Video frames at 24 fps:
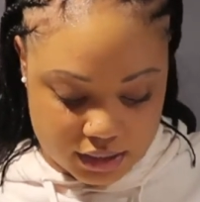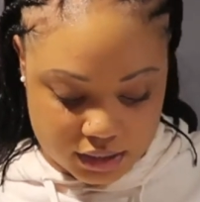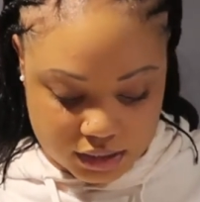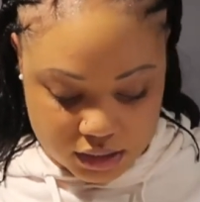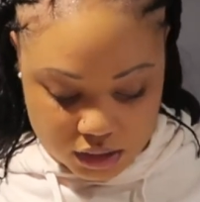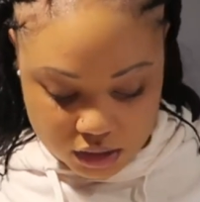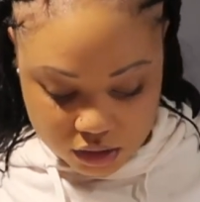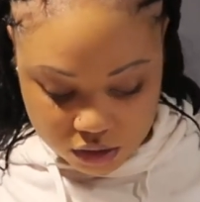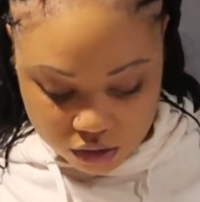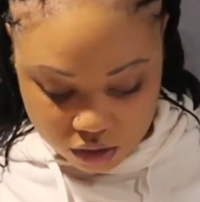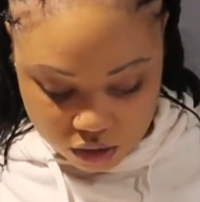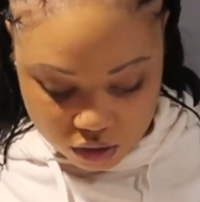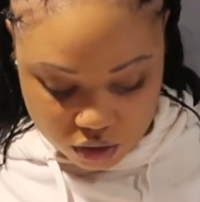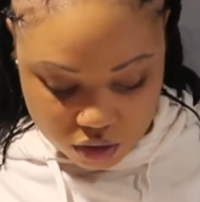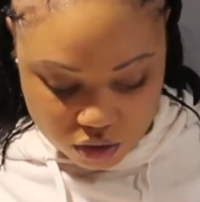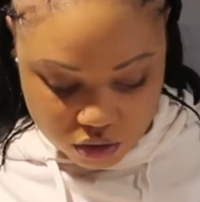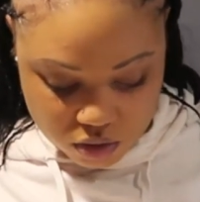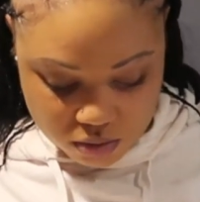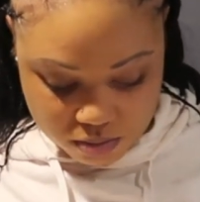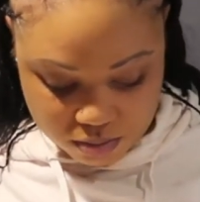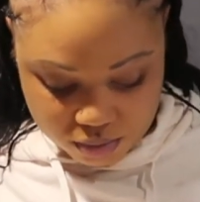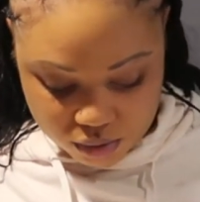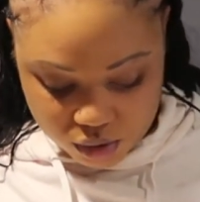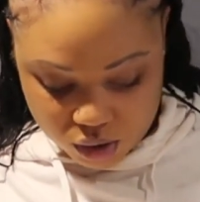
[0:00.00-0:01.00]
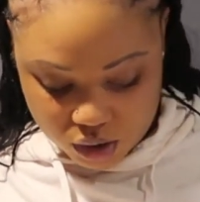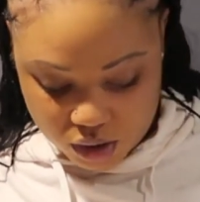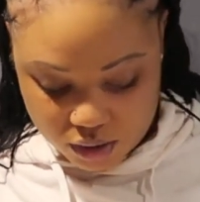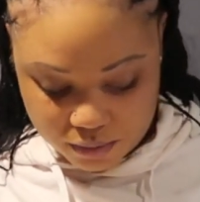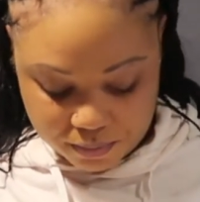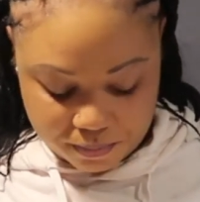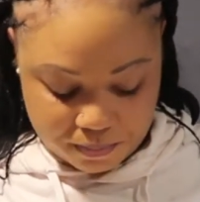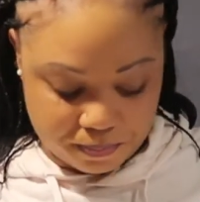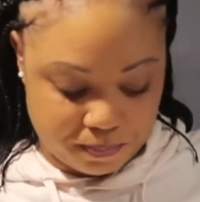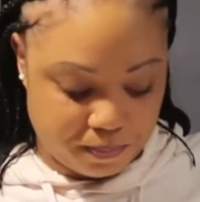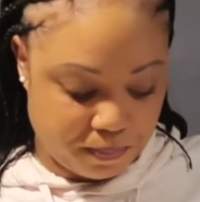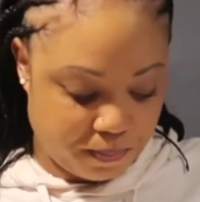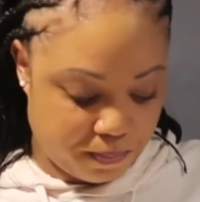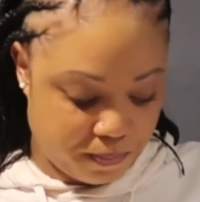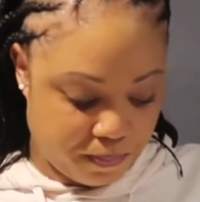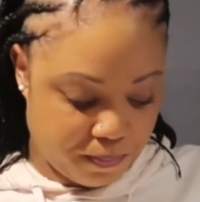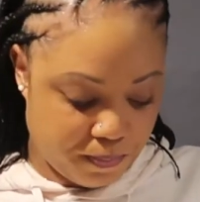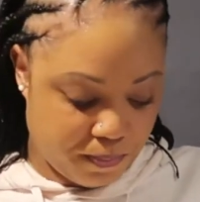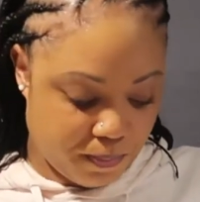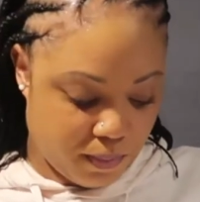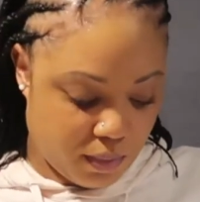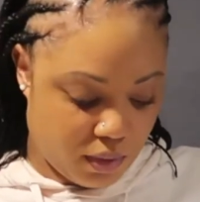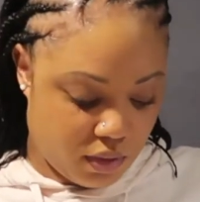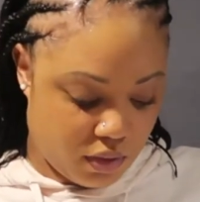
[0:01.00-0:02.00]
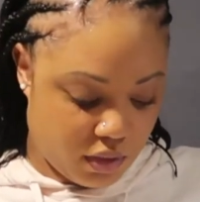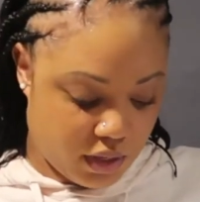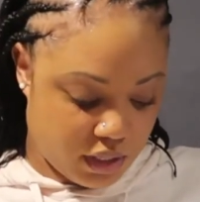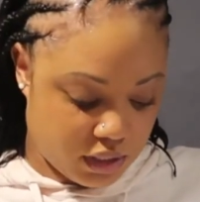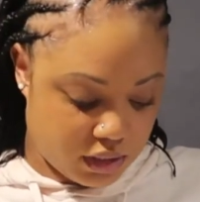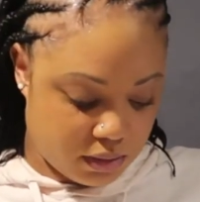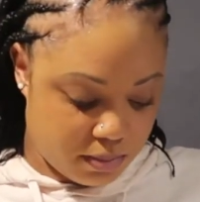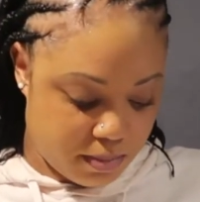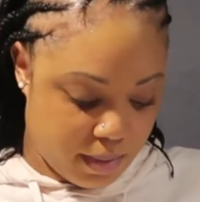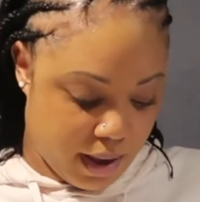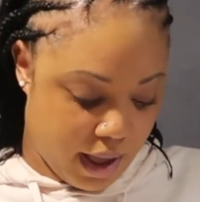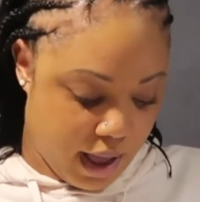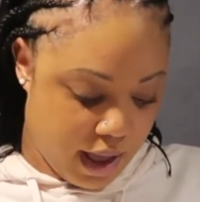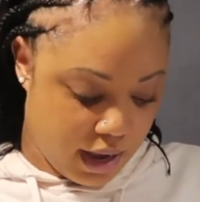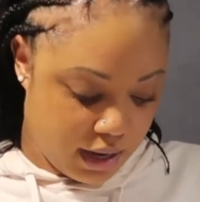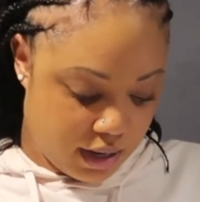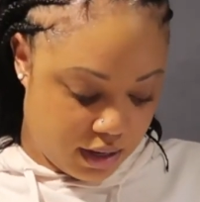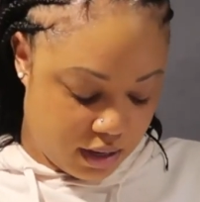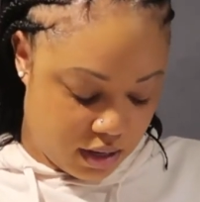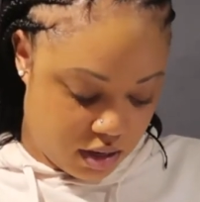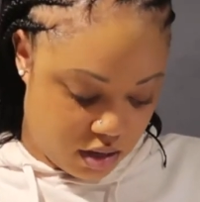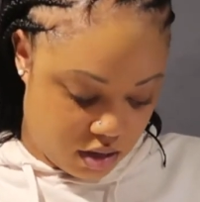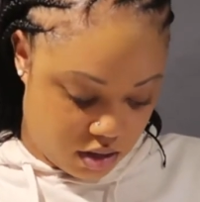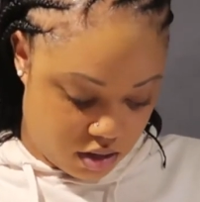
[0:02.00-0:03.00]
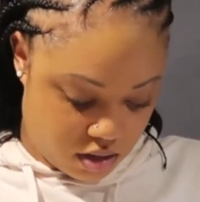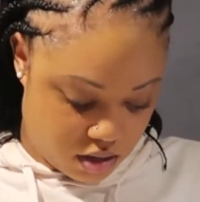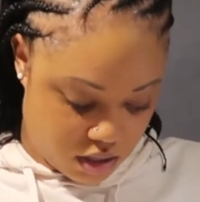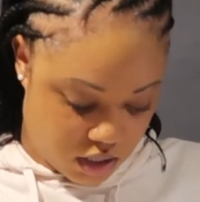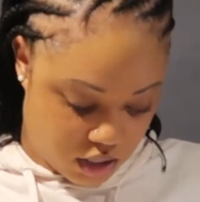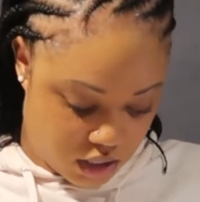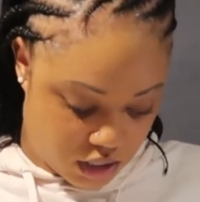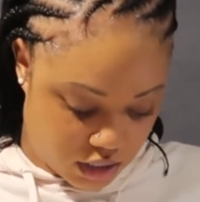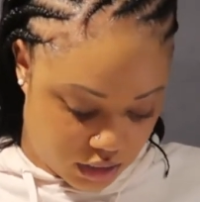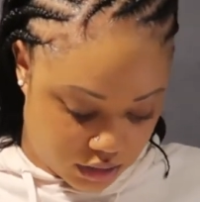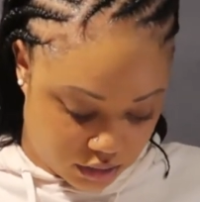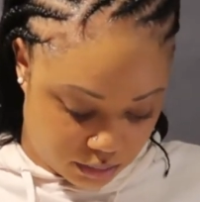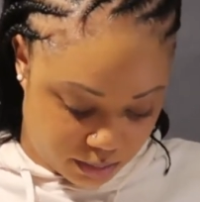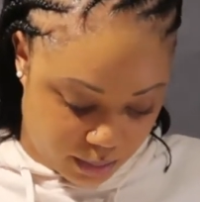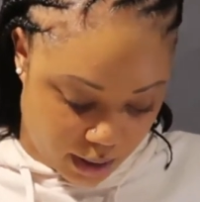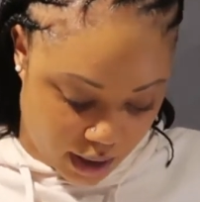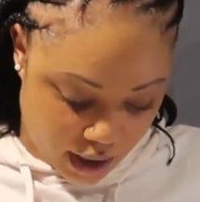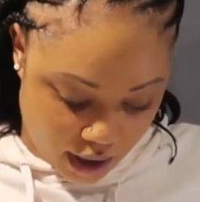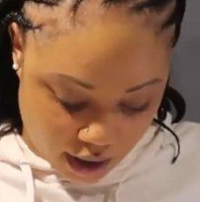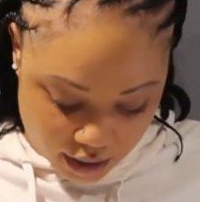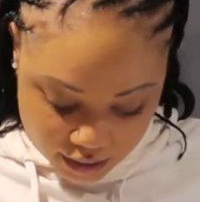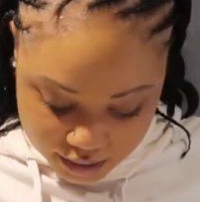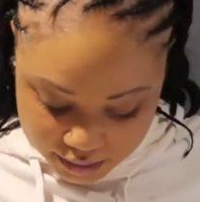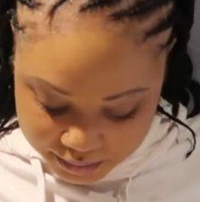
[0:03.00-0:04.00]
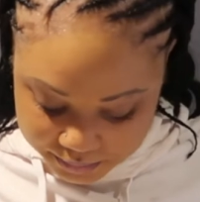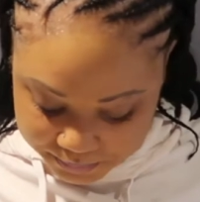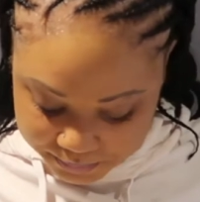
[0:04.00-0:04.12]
So put this back in his bag,